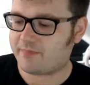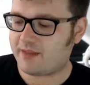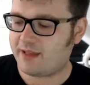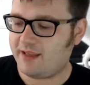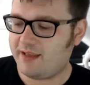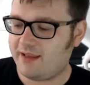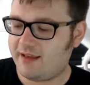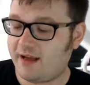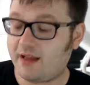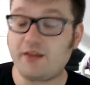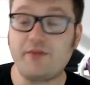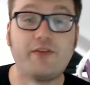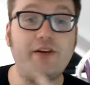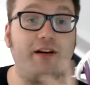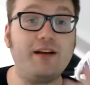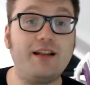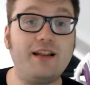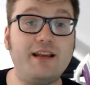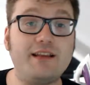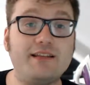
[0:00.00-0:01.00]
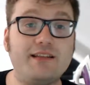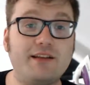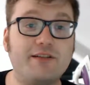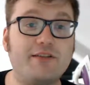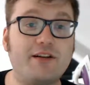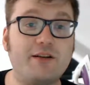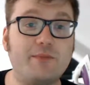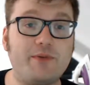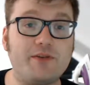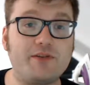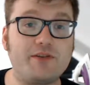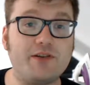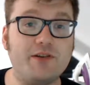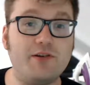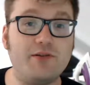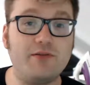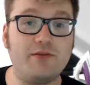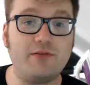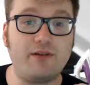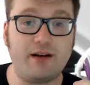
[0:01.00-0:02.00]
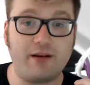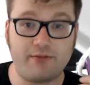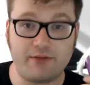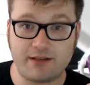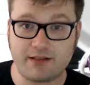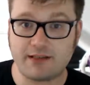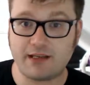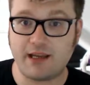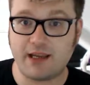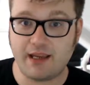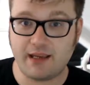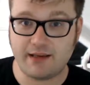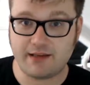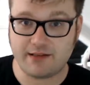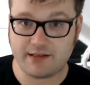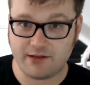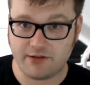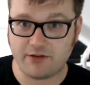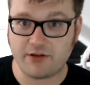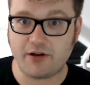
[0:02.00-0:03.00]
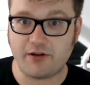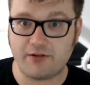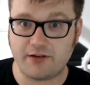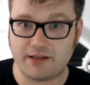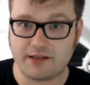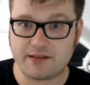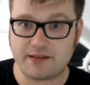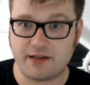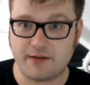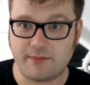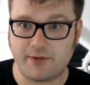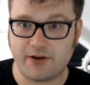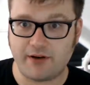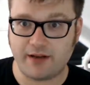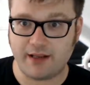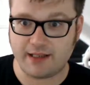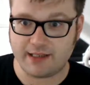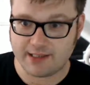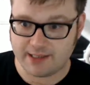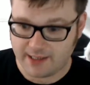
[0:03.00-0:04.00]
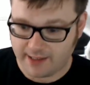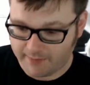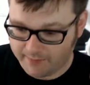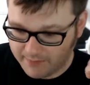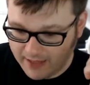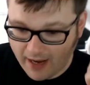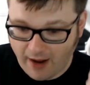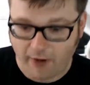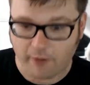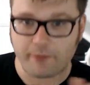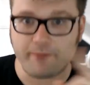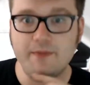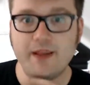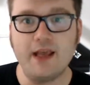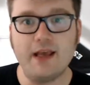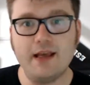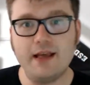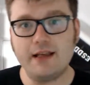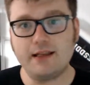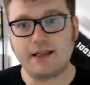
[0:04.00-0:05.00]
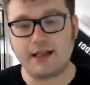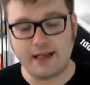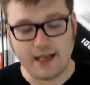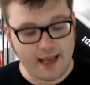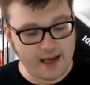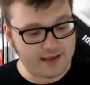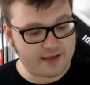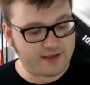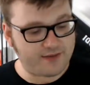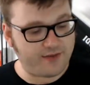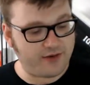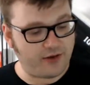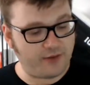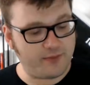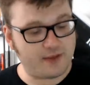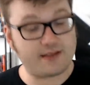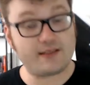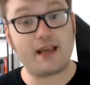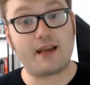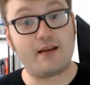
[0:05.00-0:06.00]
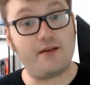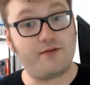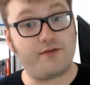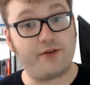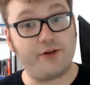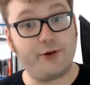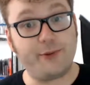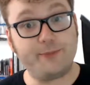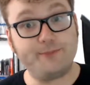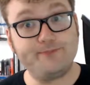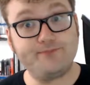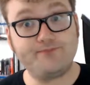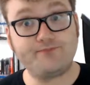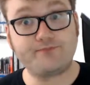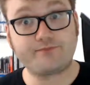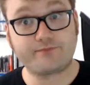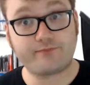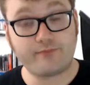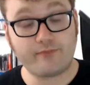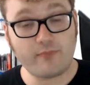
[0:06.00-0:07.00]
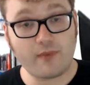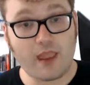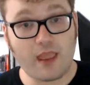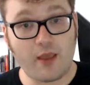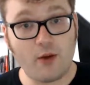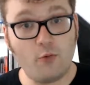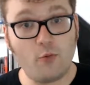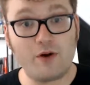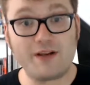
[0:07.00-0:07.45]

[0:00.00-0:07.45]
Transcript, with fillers: At the very least, Incredibles 2, I would say, still go to the cinema and see. Now, the next film, the second film, was